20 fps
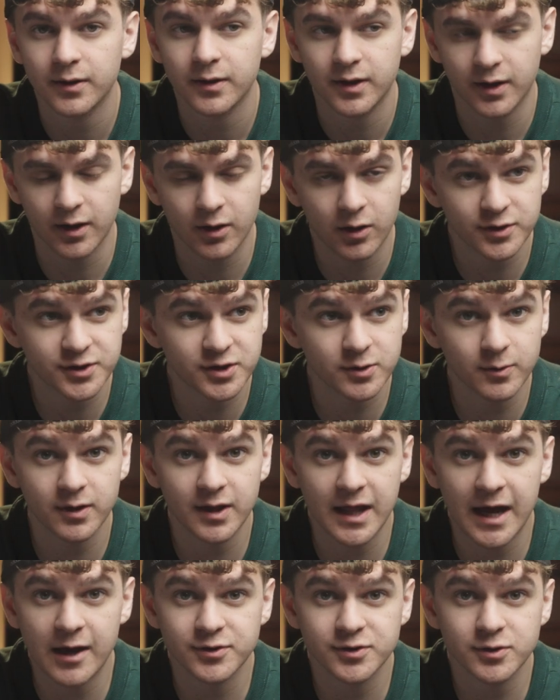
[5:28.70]
It also
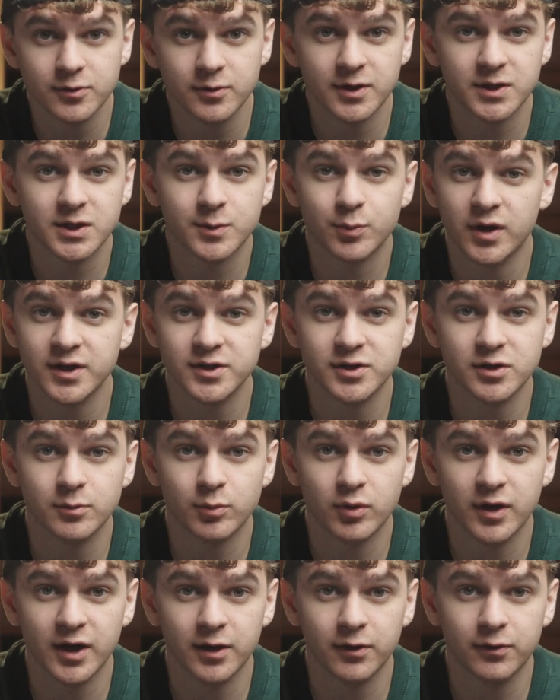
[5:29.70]
allows you to express your
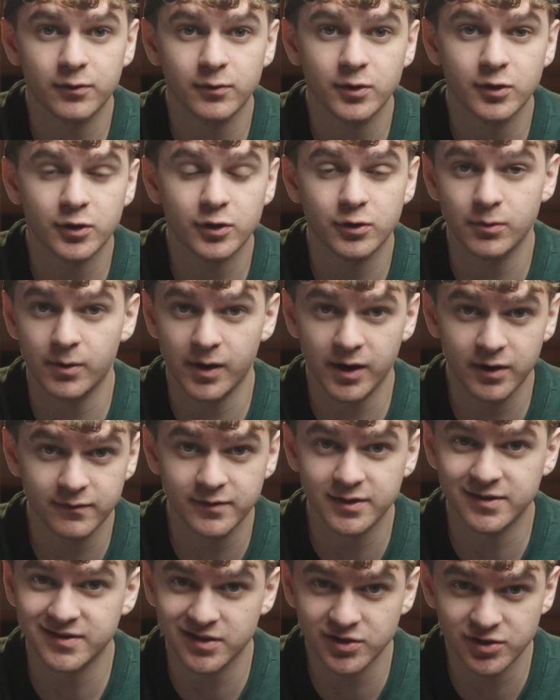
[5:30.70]
brand through your creative
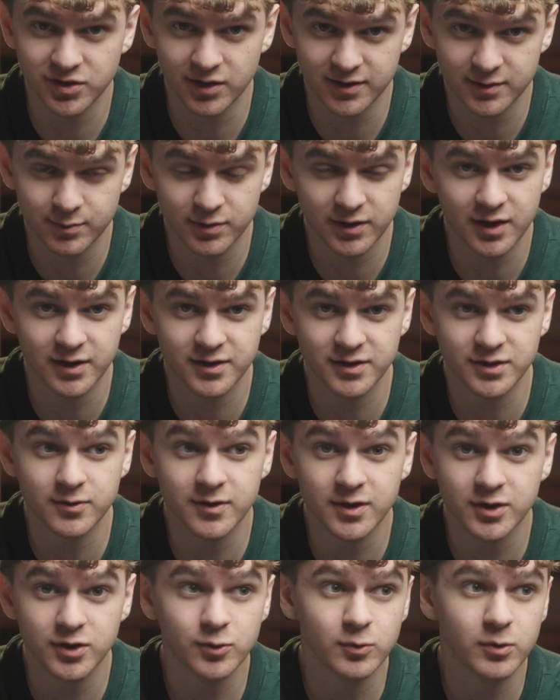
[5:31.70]
decisions because you
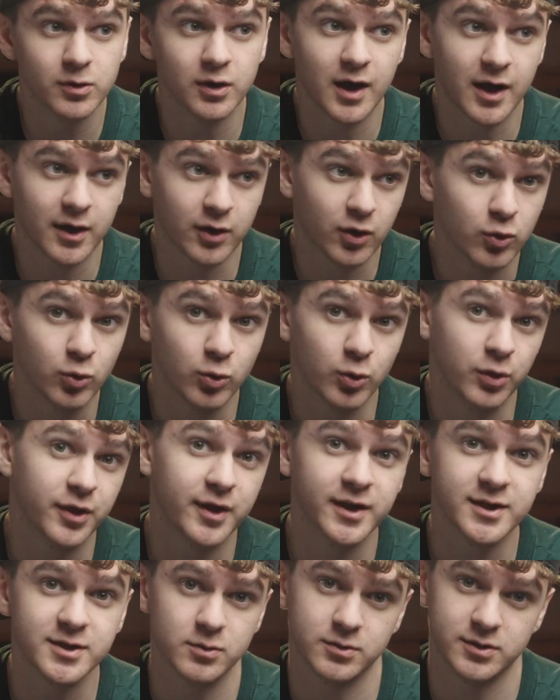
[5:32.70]
can do a lot of cool
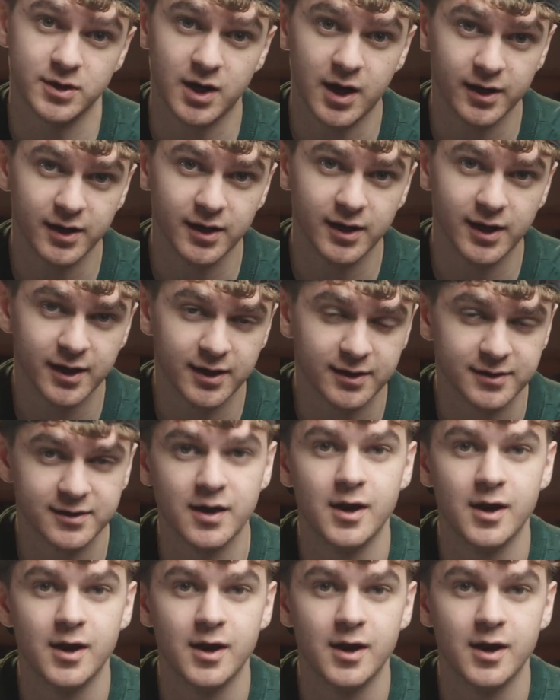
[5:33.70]
things with talking heads.